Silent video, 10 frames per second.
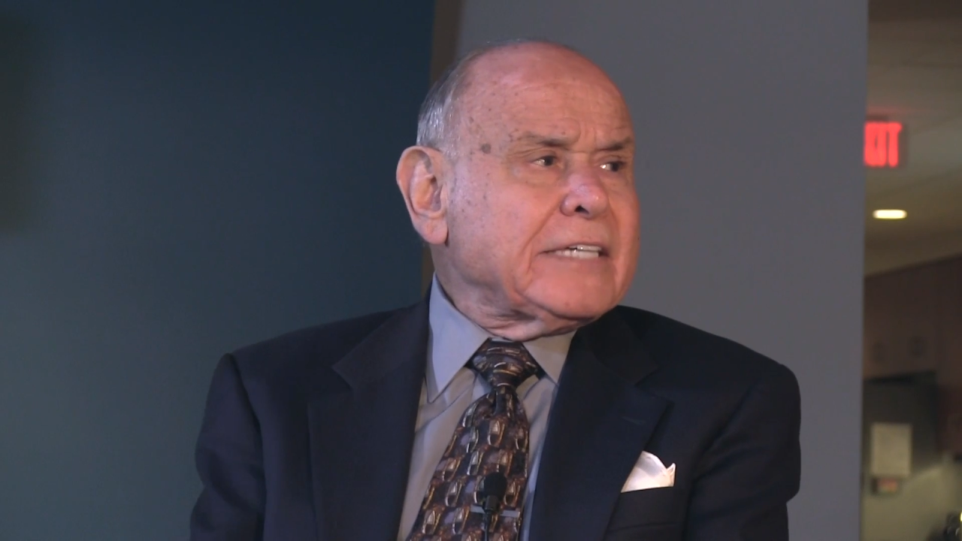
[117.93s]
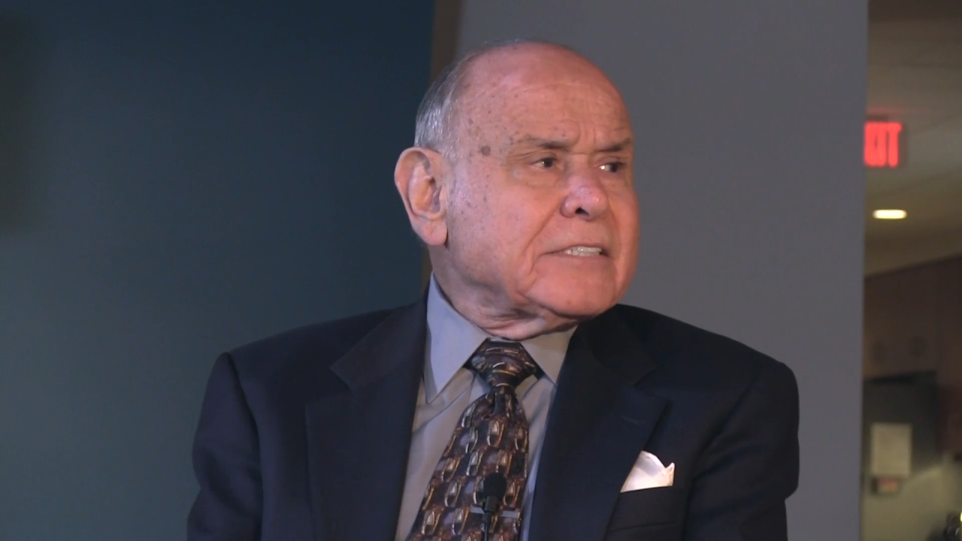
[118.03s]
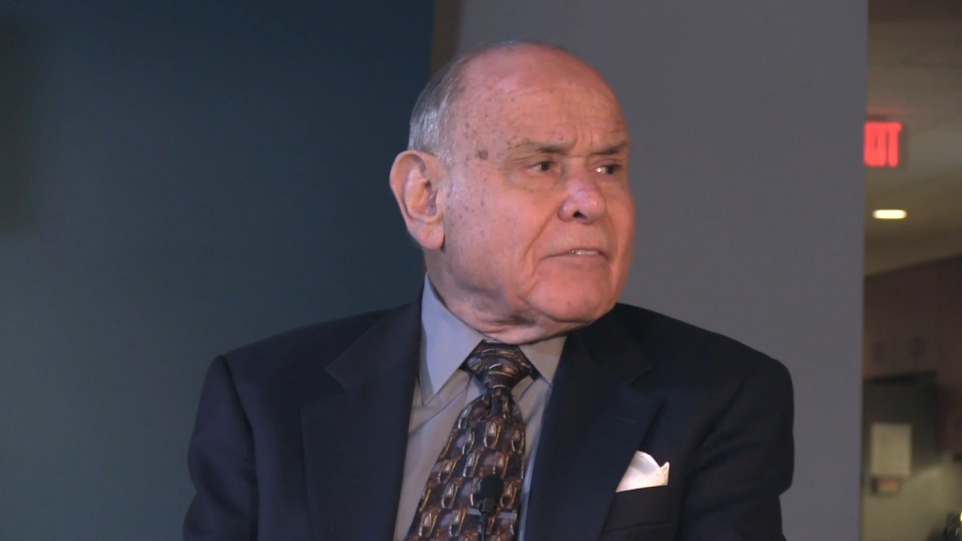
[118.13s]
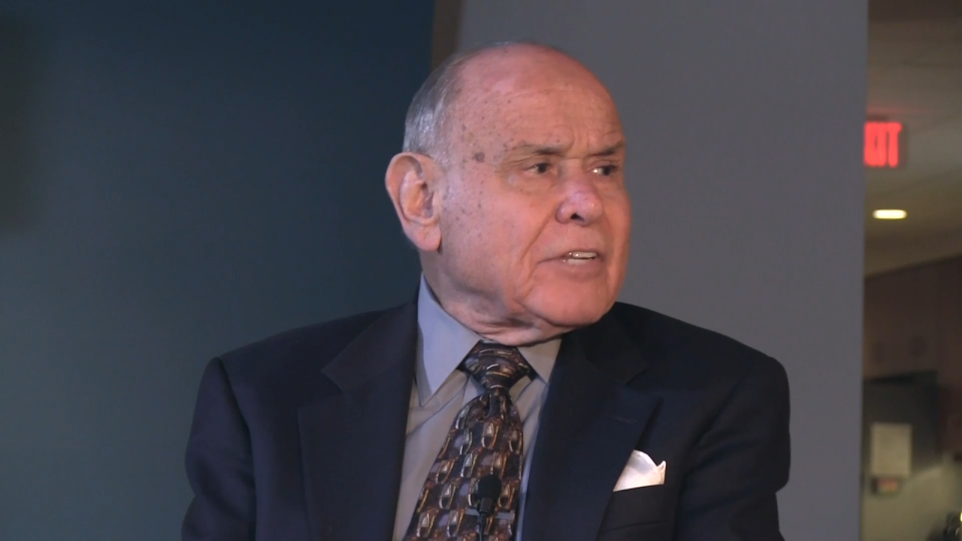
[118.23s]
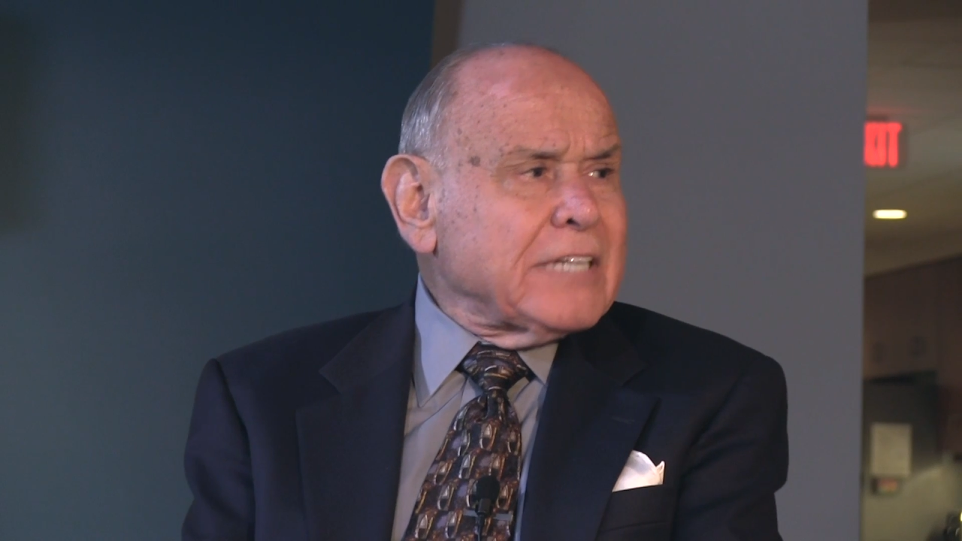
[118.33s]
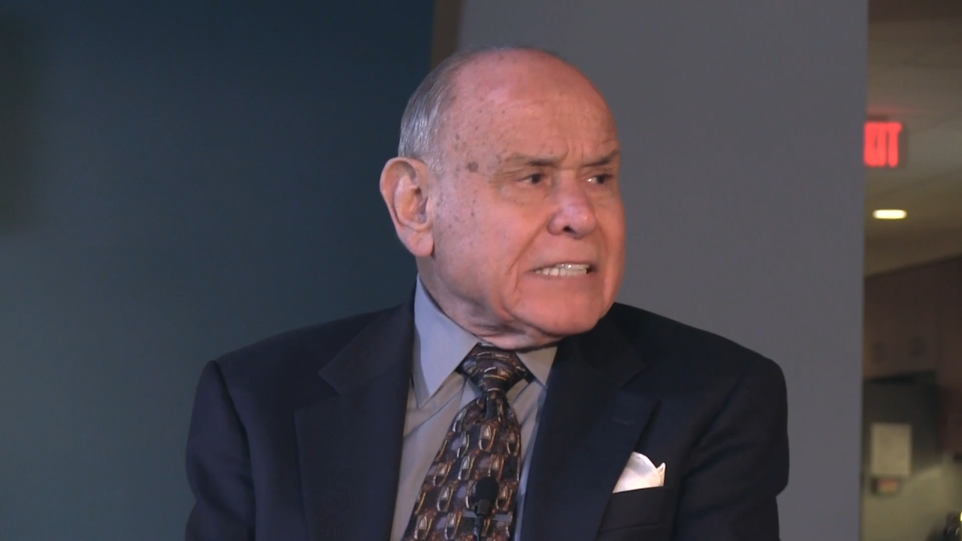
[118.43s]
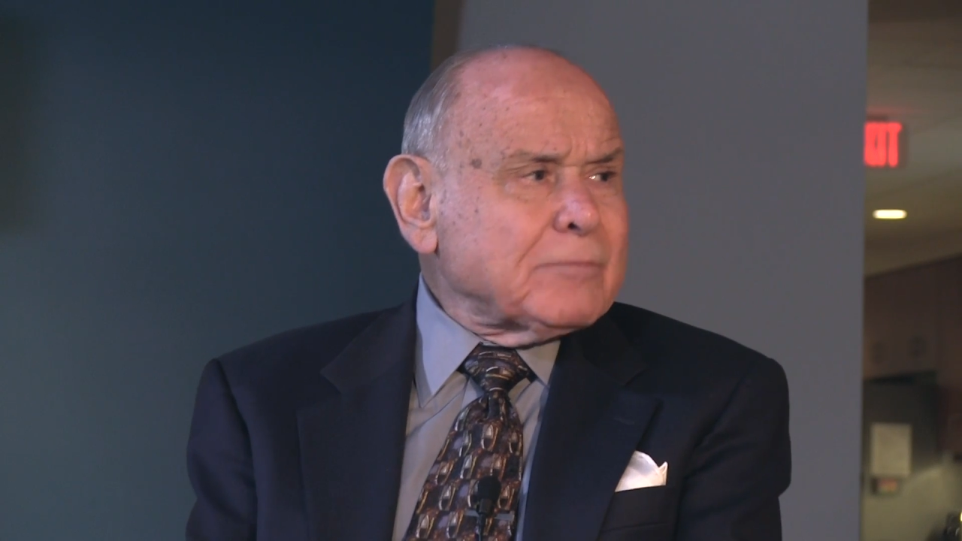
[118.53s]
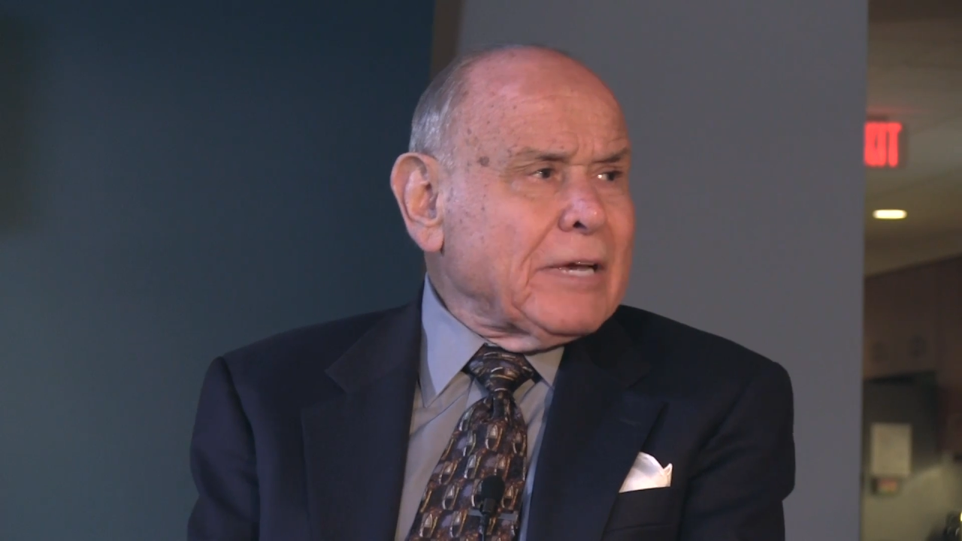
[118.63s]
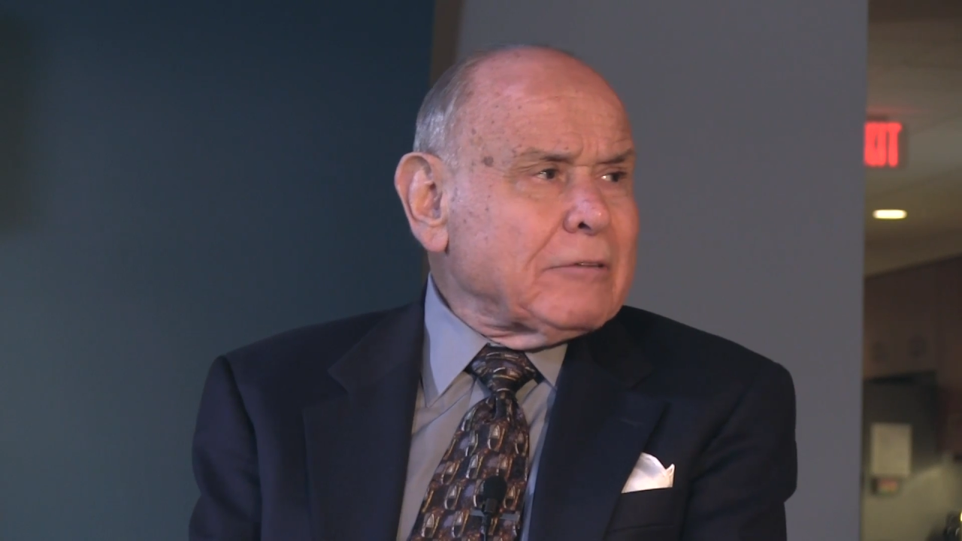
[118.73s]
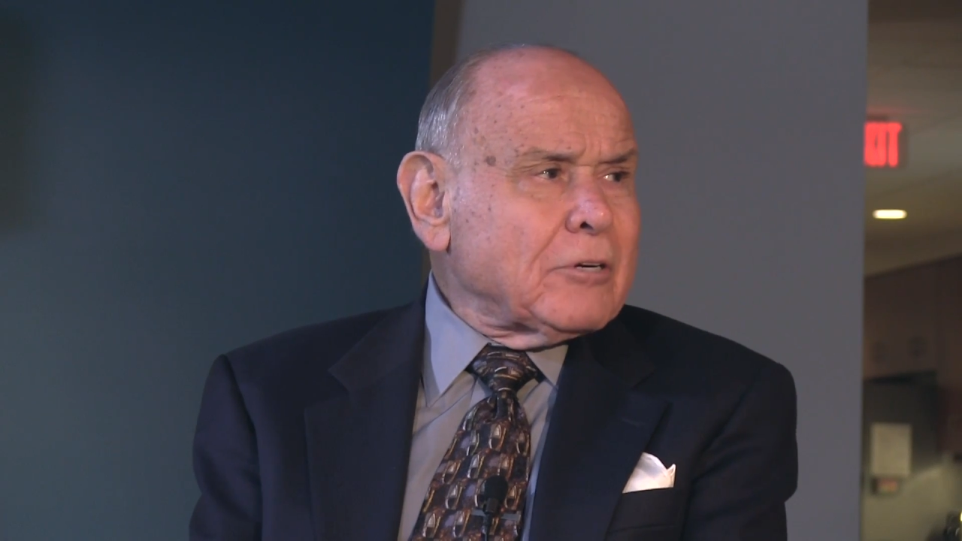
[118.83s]
days of the
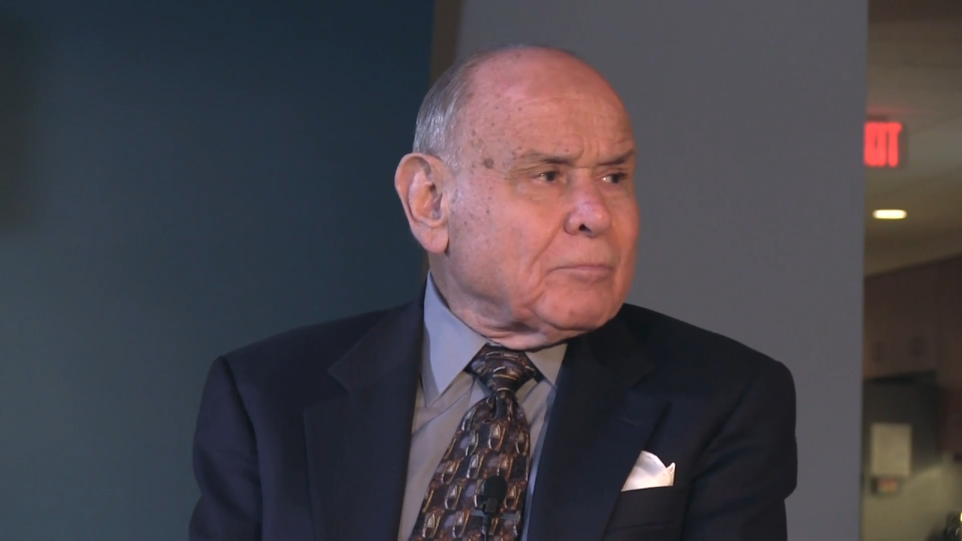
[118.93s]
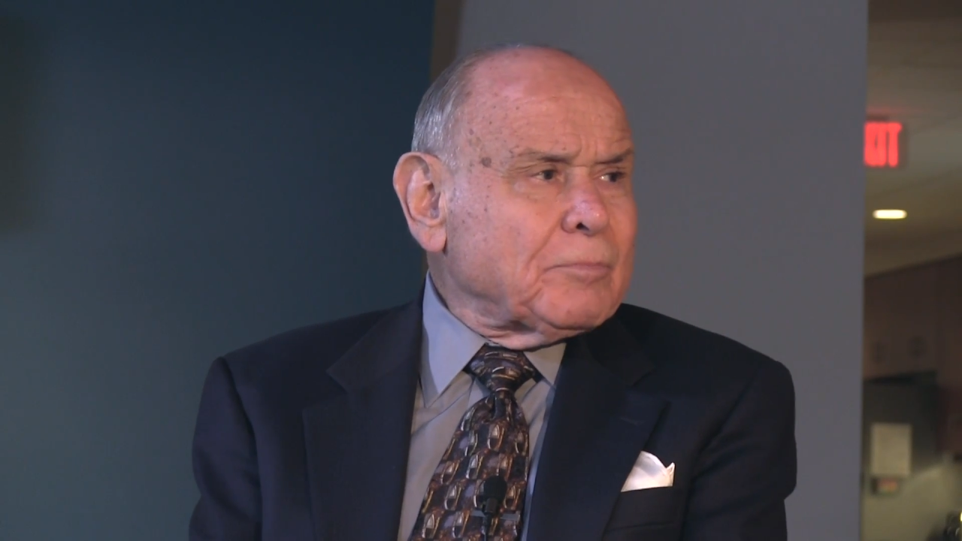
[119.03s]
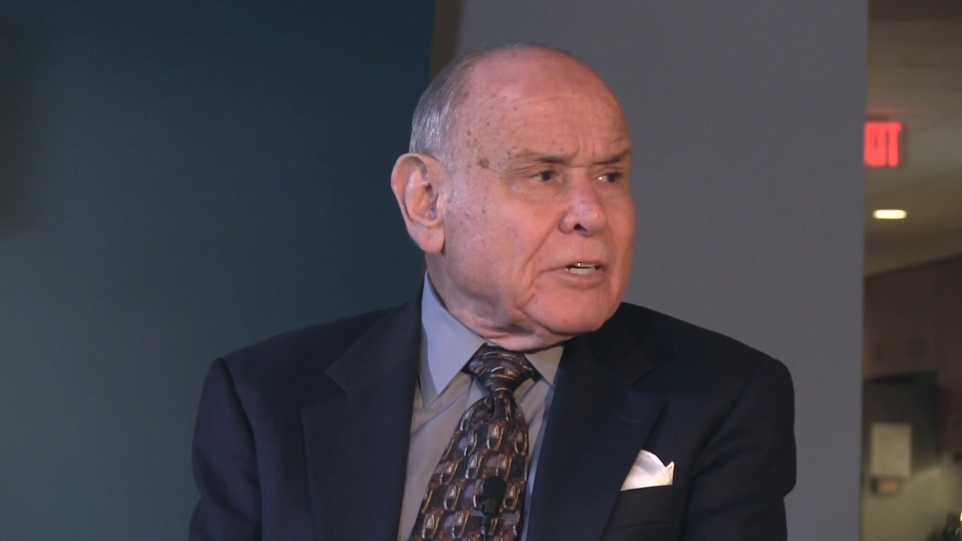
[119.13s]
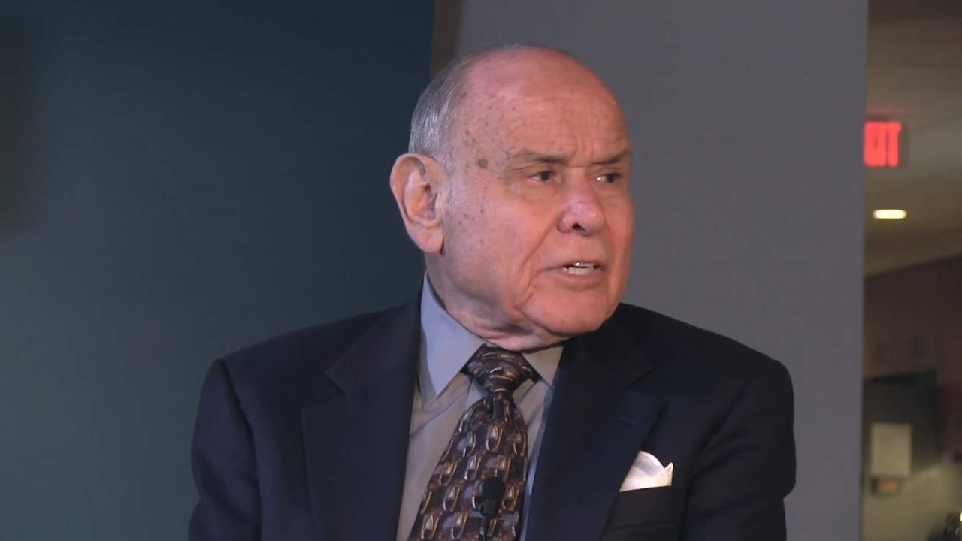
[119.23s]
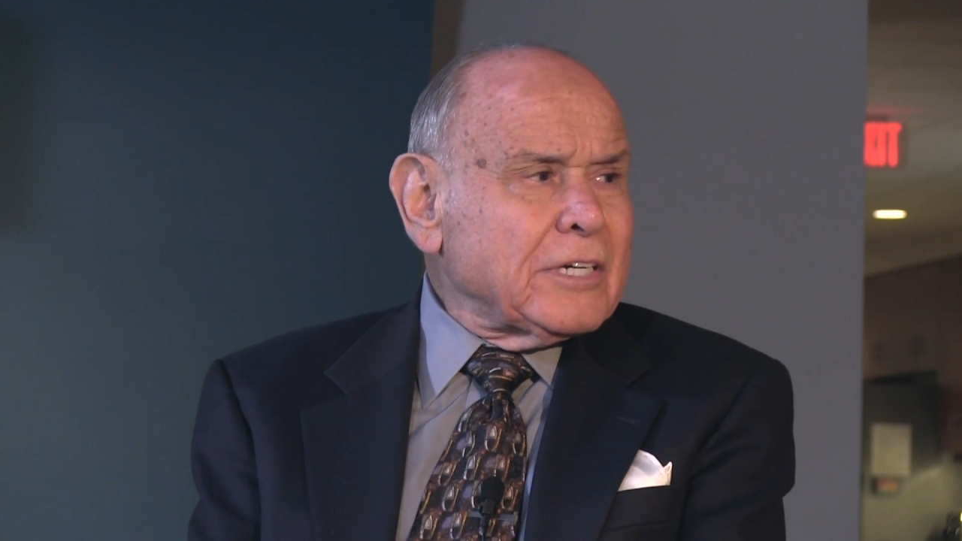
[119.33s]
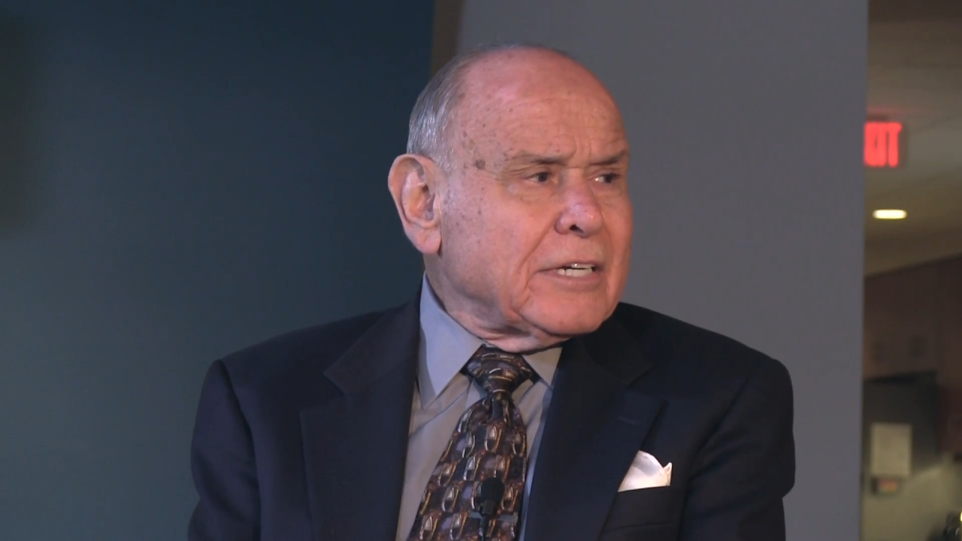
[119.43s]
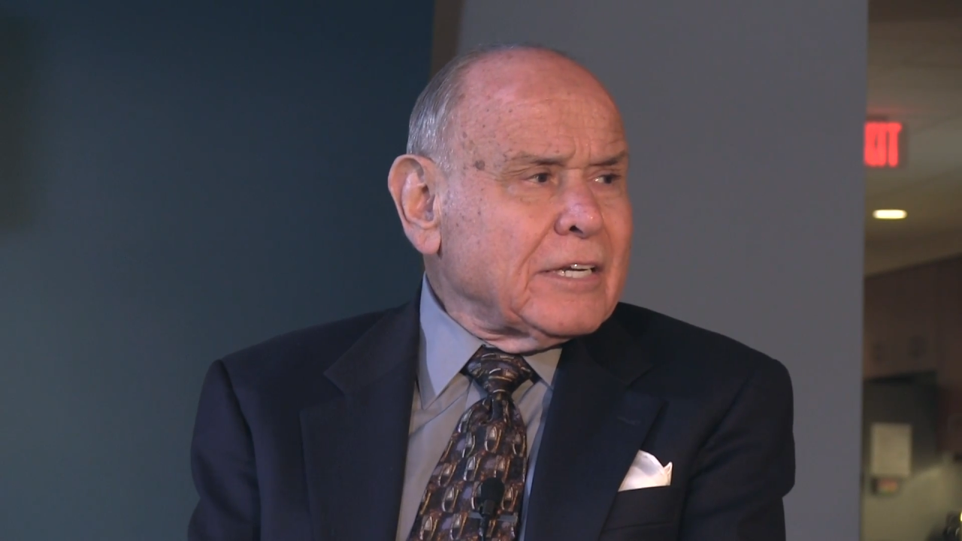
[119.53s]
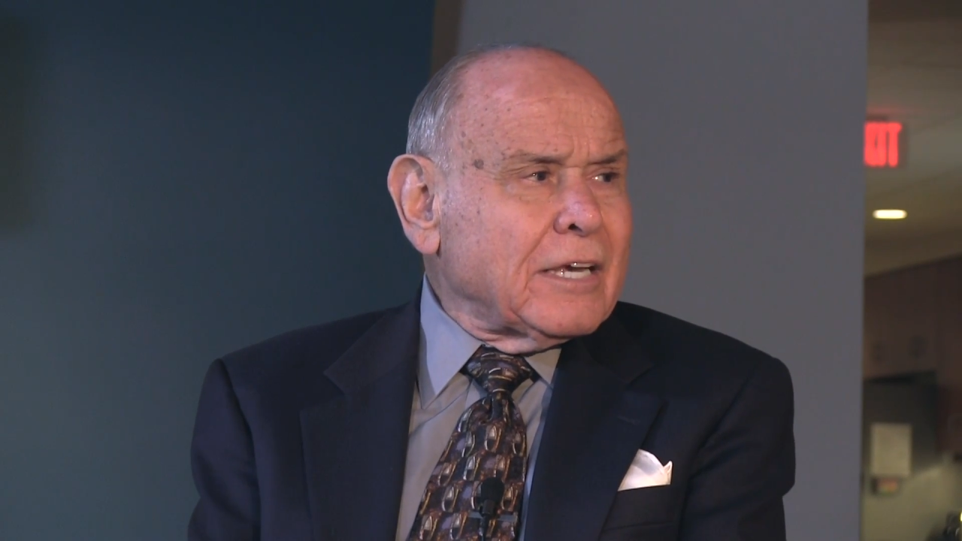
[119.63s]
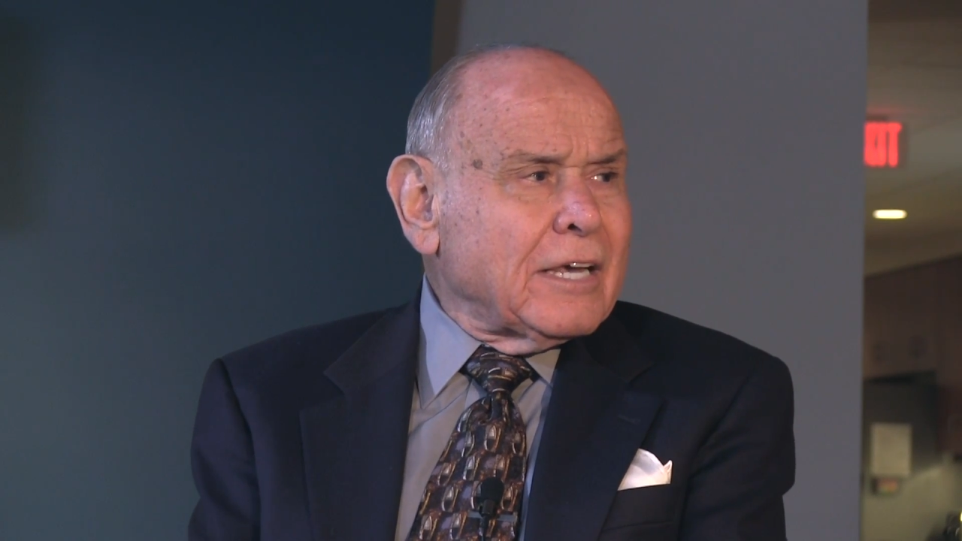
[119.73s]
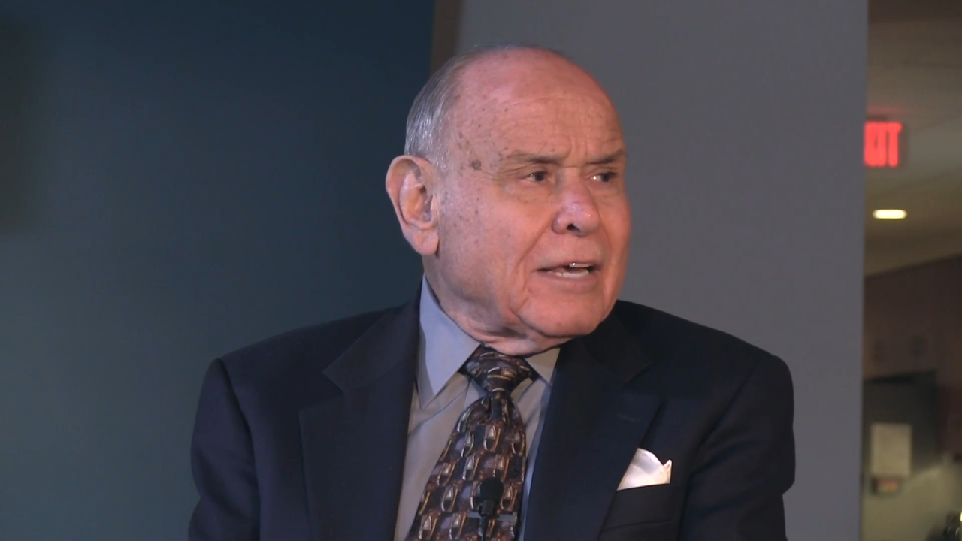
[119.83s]
next payroll period